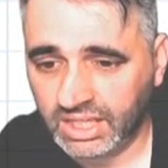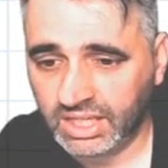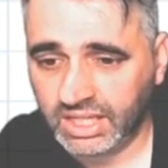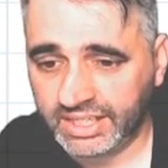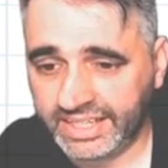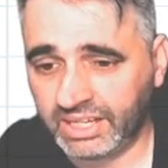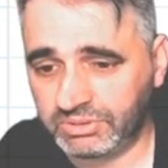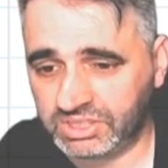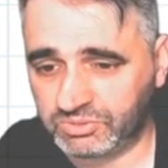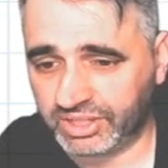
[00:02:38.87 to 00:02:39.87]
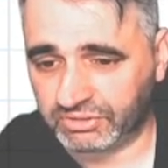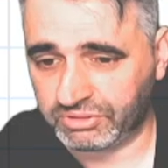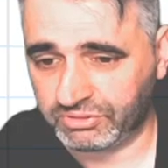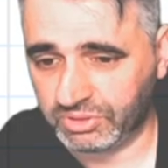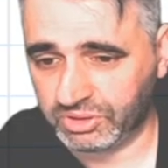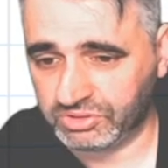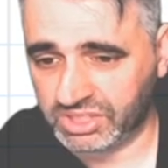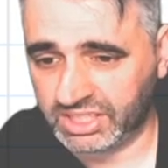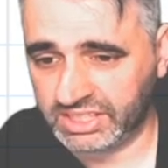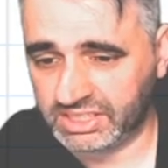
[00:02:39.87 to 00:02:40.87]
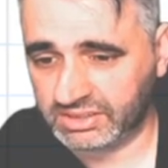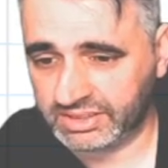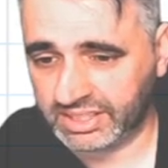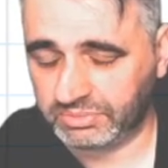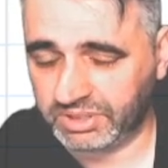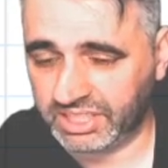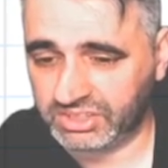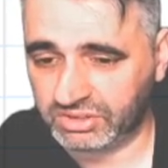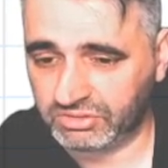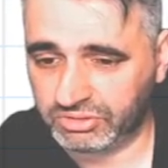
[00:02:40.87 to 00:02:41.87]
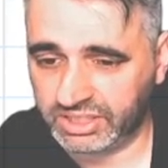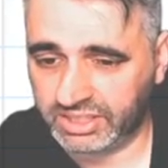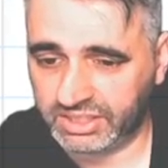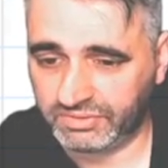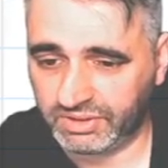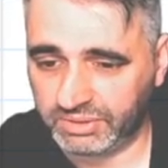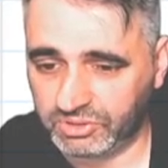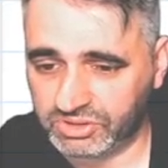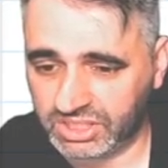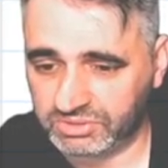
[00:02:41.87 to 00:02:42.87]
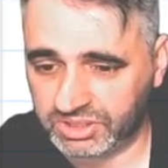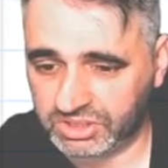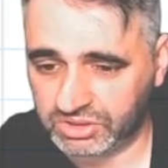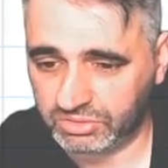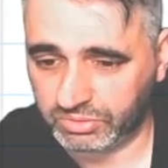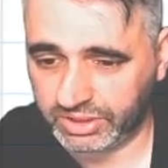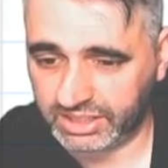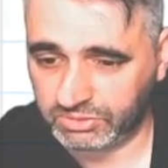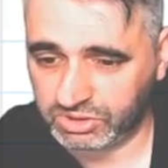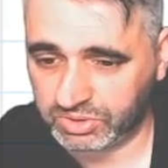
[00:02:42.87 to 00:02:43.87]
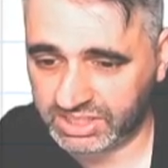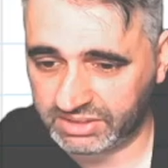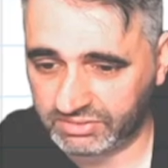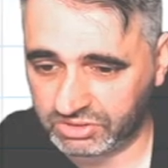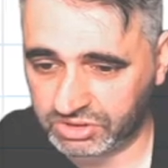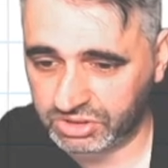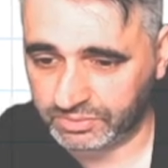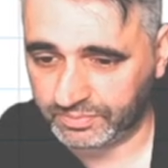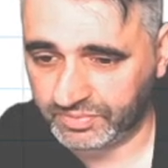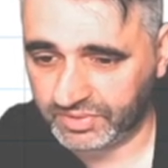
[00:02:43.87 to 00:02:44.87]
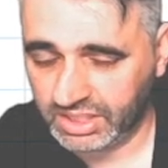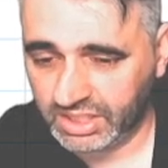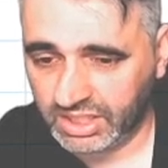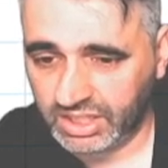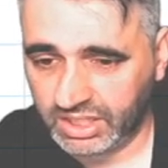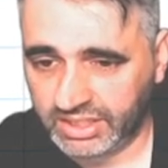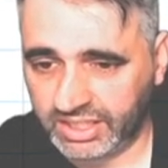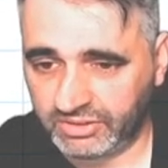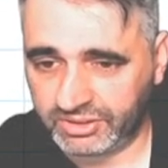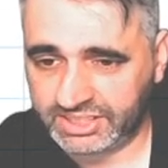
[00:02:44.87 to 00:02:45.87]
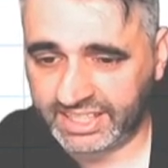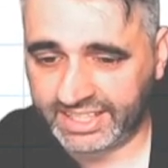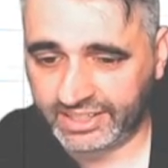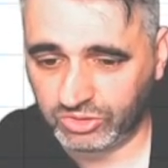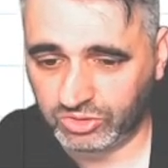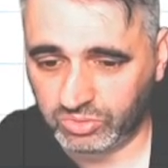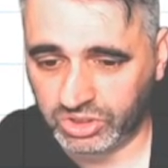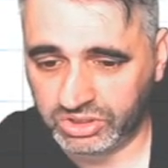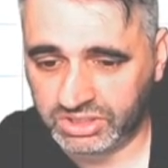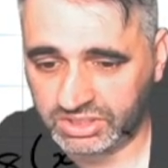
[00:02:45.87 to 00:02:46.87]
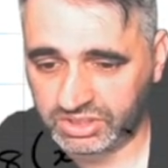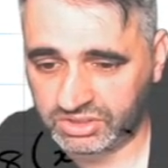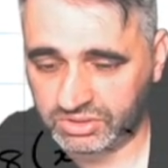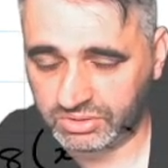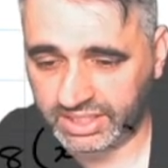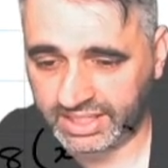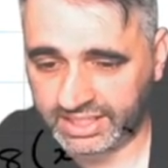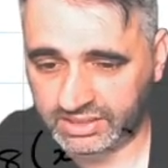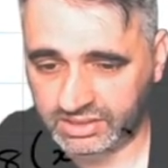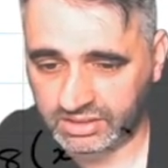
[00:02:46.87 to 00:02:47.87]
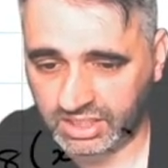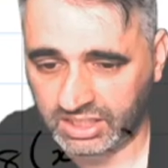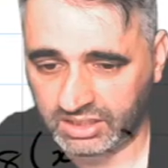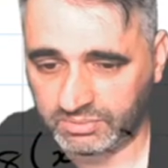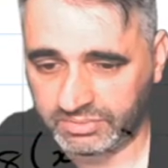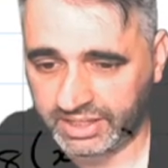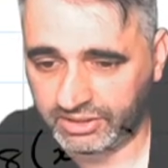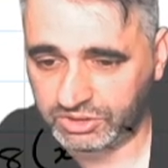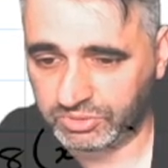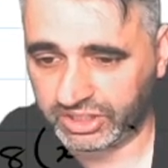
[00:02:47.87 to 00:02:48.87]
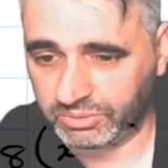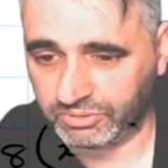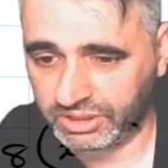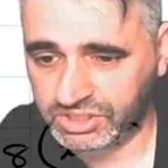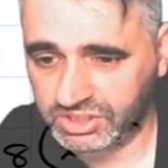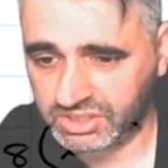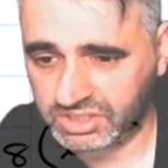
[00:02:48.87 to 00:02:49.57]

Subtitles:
Now we subtract 3 from both sides. That eliminates the 3, then divide both sides by 2, and we end up with 27 on 2. Now if I take out all the words and just do it as algebraic operations,